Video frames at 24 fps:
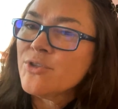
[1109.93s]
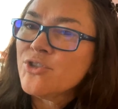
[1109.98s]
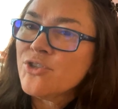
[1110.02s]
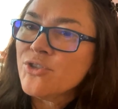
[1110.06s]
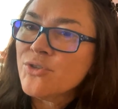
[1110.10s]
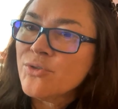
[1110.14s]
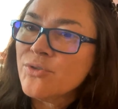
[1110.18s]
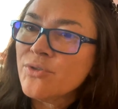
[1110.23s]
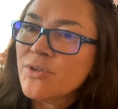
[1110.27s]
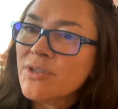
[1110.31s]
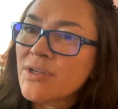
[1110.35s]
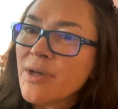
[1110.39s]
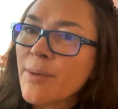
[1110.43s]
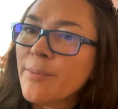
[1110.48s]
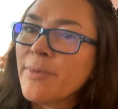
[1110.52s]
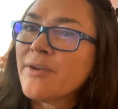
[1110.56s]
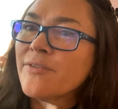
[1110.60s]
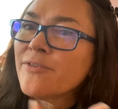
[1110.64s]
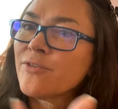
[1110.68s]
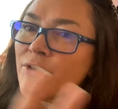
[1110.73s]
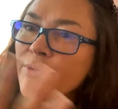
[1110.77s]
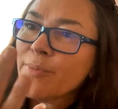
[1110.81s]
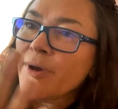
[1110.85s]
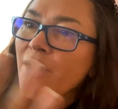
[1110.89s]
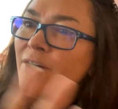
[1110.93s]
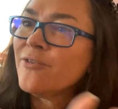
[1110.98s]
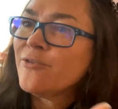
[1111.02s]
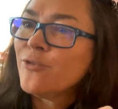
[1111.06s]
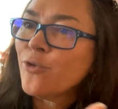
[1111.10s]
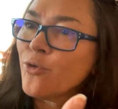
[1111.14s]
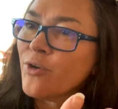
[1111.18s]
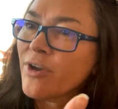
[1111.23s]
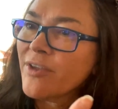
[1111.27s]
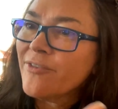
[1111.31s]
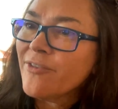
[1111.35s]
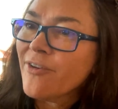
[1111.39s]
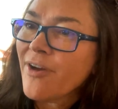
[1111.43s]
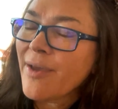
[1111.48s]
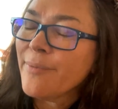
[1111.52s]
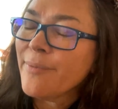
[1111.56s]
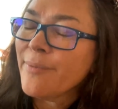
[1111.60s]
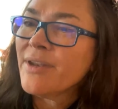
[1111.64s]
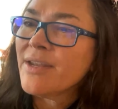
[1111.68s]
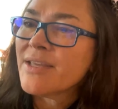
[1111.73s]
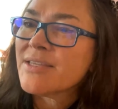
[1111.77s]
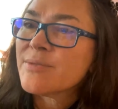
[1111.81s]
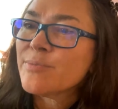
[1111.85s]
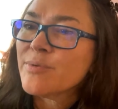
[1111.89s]
do the numbing for about
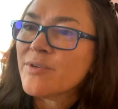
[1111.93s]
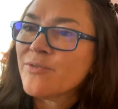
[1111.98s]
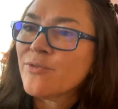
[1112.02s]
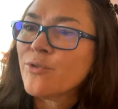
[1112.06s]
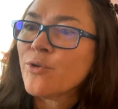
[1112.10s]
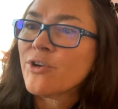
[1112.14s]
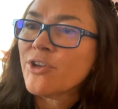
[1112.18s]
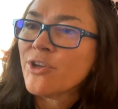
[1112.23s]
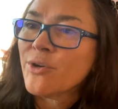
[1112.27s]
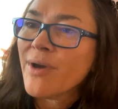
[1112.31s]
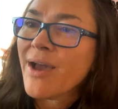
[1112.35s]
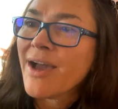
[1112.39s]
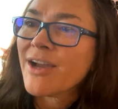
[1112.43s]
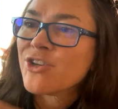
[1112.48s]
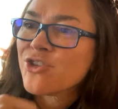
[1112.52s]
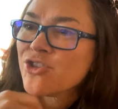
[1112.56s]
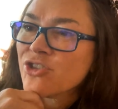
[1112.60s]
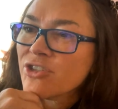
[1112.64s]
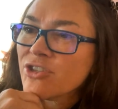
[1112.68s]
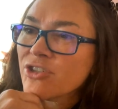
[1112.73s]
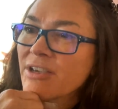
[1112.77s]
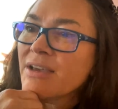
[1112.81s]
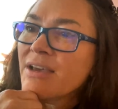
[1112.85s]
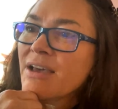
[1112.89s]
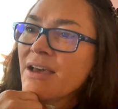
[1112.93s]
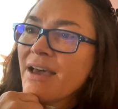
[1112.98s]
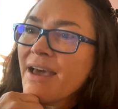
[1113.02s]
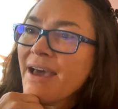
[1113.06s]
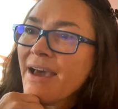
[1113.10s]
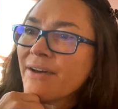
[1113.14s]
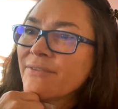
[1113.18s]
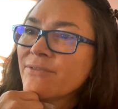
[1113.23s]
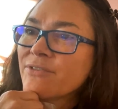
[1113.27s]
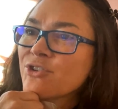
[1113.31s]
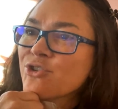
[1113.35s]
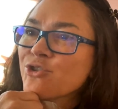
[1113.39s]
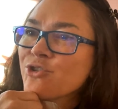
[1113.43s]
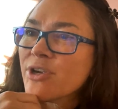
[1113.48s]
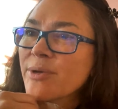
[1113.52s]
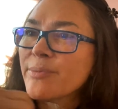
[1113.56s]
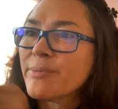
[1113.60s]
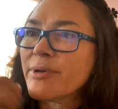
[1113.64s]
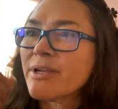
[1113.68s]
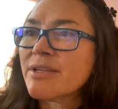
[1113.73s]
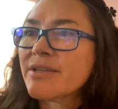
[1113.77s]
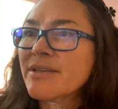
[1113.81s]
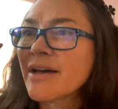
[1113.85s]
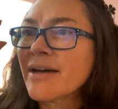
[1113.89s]
45 minutes before you actually have the
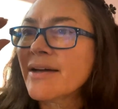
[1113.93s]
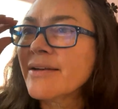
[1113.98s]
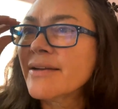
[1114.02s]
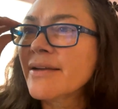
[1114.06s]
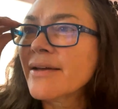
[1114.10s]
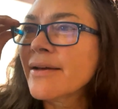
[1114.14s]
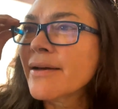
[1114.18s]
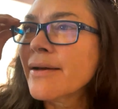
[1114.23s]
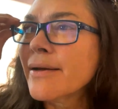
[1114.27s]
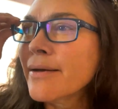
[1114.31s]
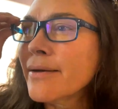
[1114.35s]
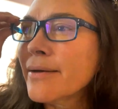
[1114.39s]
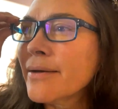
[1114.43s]
treatment done.